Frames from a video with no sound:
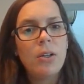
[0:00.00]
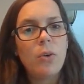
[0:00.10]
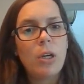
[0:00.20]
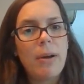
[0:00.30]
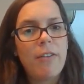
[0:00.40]

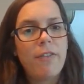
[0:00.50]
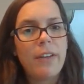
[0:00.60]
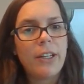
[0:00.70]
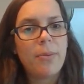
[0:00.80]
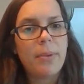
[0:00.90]
What about
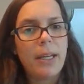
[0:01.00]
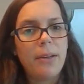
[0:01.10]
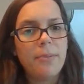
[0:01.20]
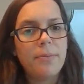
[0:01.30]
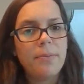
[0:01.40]
figure
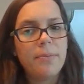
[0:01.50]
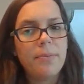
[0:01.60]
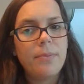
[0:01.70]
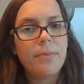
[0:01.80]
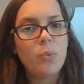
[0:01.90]
B?
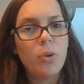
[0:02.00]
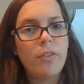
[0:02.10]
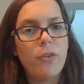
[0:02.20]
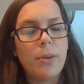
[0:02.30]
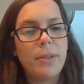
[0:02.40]
What
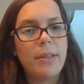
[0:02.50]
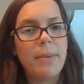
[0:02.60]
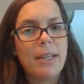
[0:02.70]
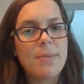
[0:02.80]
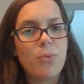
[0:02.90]
formula
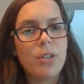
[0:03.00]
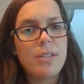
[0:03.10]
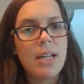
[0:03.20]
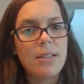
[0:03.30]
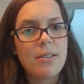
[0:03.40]
makes more
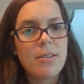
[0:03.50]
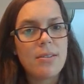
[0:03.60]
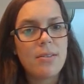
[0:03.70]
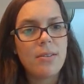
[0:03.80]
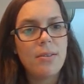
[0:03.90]

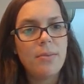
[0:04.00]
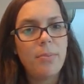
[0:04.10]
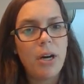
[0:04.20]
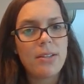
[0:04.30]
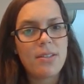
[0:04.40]
sense?
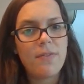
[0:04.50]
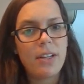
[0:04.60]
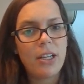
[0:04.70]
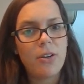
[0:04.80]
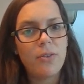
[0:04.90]
Pause the
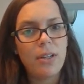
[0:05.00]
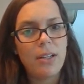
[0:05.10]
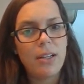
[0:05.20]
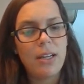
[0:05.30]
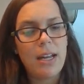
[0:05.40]
video
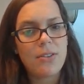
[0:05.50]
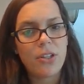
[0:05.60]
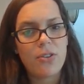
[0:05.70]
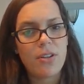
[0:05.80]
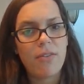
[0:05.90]
and
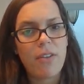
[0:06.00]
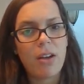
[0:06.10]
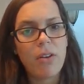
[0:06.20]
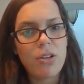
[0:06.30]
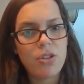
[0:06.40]
ask yourself
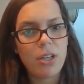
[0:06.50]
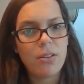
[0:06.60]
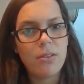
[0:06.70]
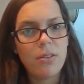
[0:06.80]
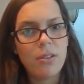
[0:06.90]
that question.